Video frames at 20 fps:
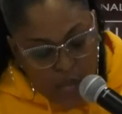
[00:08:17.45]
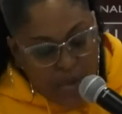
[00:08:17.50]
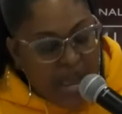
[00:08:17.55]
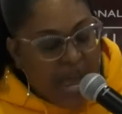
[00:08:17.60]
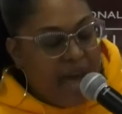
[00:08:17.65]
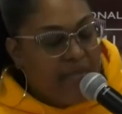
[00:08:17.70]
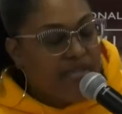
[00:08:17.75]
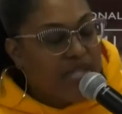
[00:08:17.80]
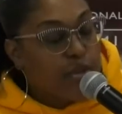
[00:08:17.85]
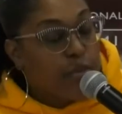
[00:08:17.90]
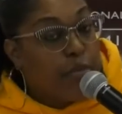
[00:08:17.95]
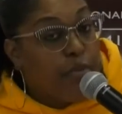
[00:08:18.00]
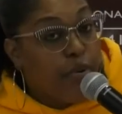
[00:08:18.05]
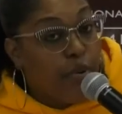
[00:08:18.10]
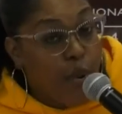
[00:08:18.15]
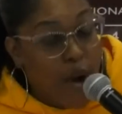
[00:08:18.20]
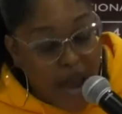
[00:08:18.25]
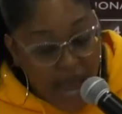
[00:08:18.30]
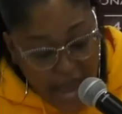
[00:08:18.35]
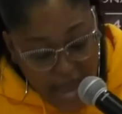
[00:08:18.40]
We have to
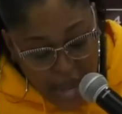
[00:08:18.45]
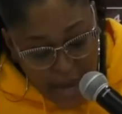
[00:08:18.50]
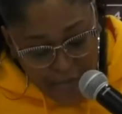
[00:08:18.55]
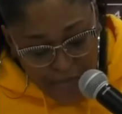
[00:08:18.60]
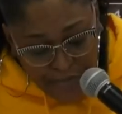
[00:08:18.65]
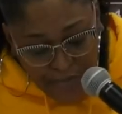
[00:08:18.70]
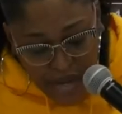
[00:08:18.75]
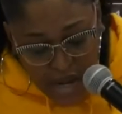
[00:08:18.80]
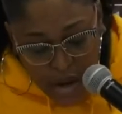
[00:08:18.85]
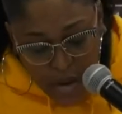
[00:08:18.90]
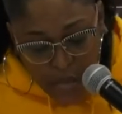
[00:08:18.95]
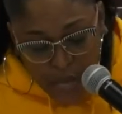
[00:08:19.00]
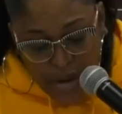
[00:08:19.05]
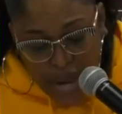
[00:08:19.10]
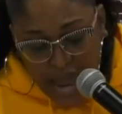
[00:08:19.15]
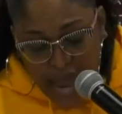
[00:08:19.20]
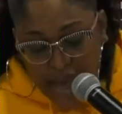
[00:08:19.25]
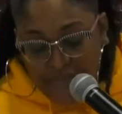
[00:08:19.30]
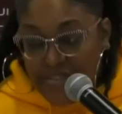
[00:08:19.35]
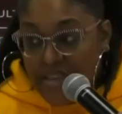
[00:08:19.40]
pray
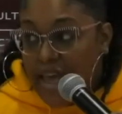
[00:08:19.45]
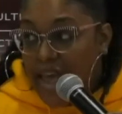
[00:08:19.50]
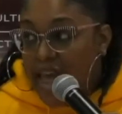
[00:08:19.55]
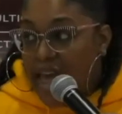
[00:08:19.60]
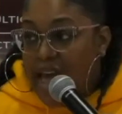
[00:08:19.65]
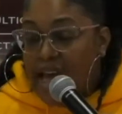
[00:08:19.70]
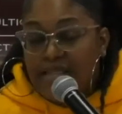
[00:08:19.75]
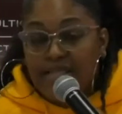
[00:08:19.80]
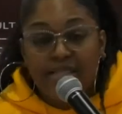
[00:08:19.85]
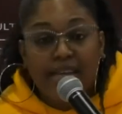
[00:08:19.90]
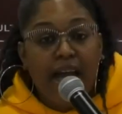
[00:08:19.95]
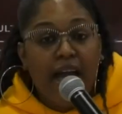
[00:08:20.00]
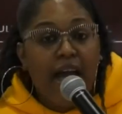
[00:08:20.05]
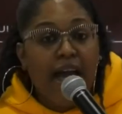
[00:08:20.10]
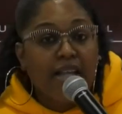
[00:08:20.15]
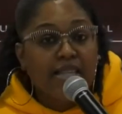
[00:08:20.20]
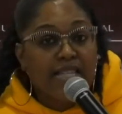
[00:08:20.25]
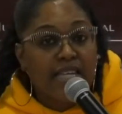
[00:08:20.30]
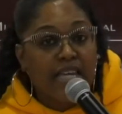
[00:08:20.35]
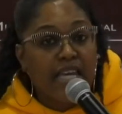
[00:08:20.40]
we have to ask
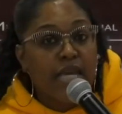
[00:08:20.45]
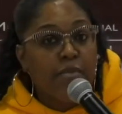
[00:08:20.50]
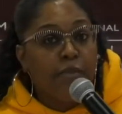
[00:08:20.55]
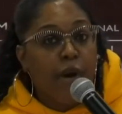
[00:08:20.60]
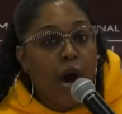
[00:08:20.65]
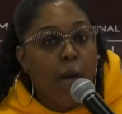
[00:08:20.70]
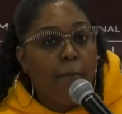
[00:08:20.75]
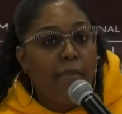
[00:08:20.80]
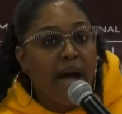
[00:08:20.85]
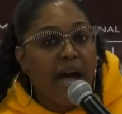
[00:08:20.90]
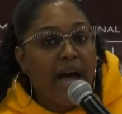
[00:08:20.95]
God to keep our